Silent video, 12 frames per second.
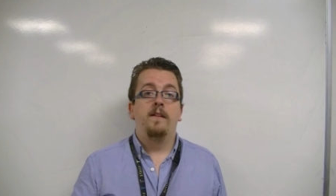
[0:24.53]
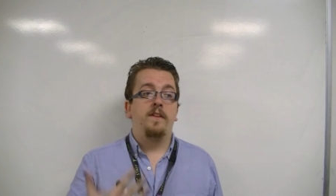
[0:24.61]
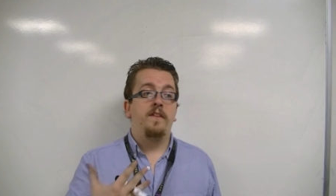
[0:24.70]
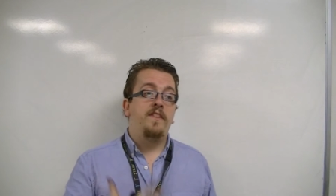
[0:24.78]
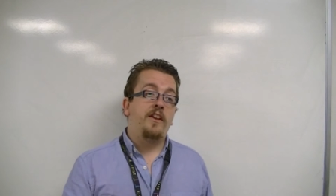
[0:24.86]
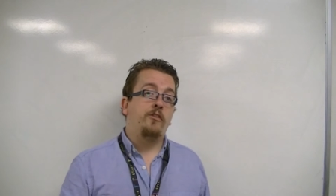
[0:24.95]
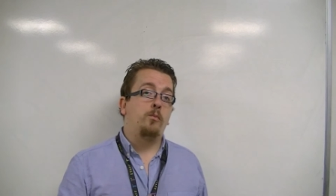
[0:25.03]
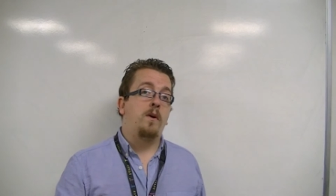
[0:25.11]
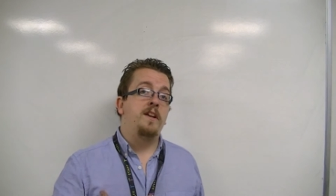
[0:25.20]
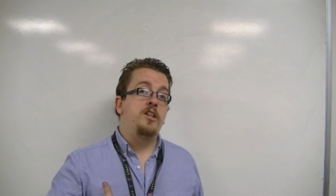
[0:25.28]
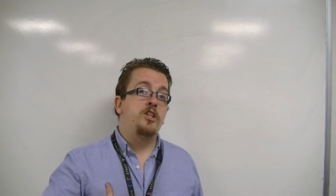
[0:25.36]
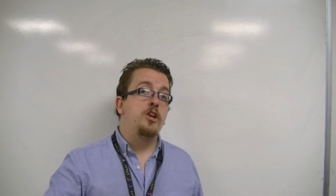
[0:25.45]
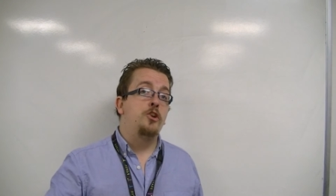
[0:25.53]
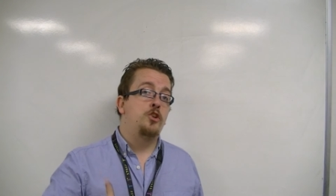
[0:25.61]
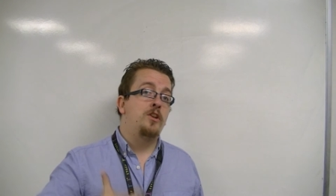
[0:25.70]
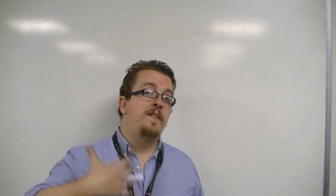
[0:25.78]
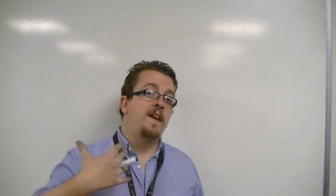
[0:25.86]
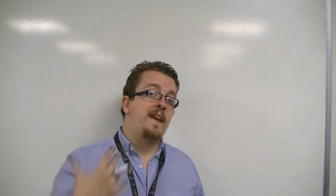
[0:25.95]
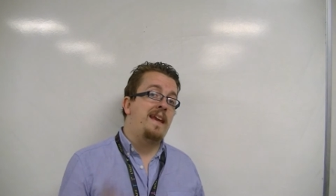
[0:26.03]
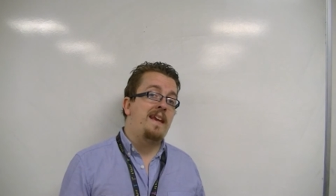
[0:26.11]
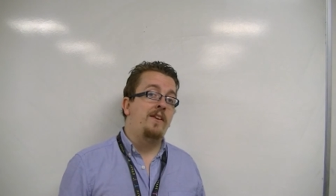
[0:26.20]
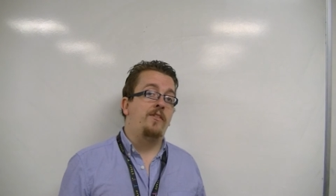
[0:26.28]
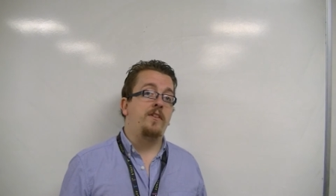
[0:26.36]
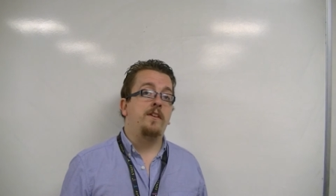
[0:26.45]
then this one is usually the
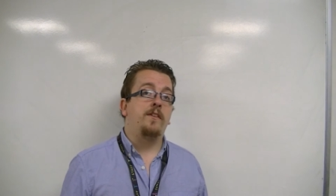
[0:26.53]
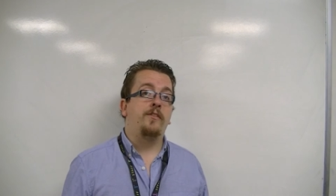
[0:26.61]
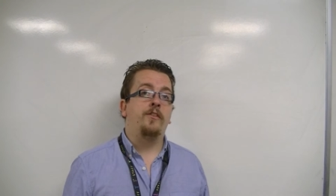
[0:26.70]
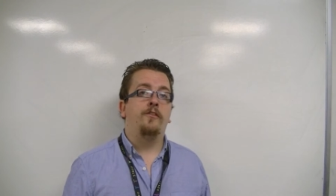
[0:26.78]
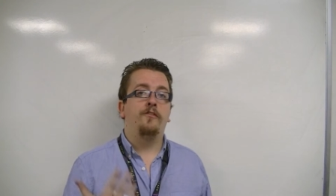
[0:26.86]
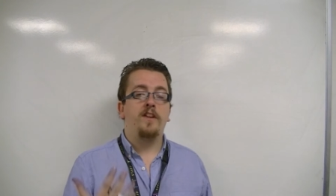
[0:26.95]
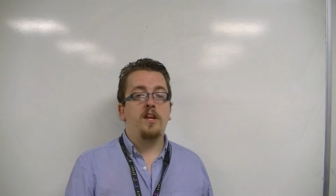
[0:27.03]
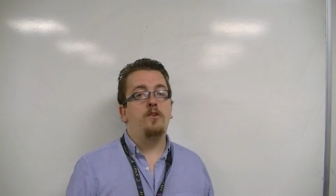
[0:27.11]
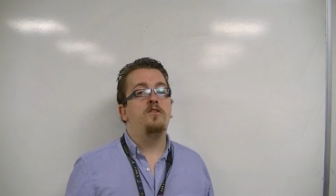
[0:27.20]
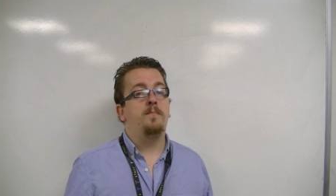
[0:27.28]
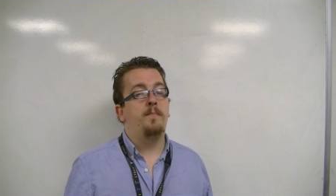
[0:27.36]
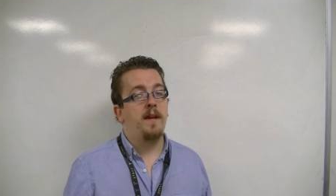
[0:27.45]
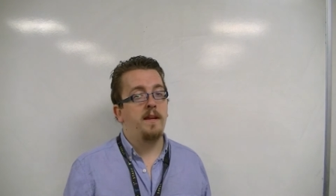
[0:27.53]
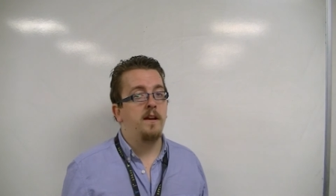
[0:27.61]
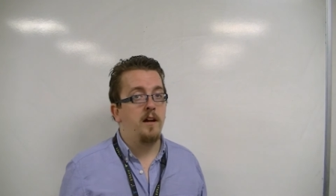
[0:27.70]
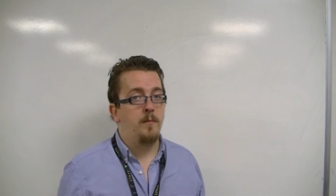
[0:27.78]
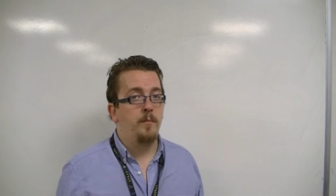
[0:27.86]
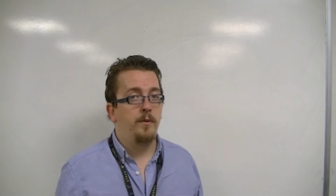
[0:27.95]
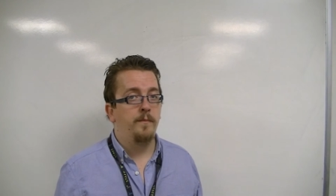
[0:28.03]
easiest for you to pick up.